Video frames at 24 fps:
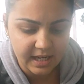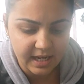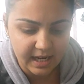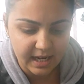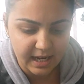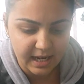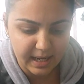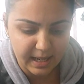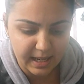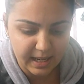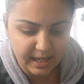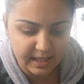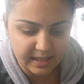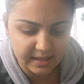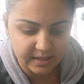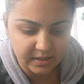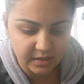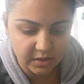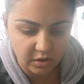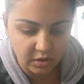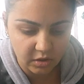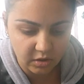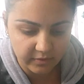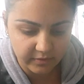yeah. and
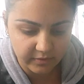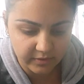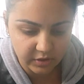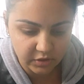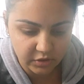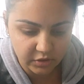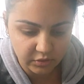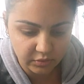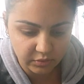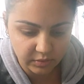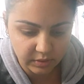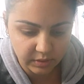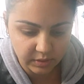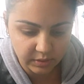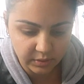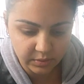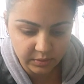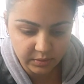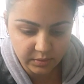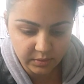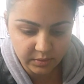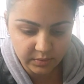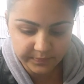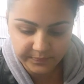the
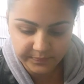Ovidrel.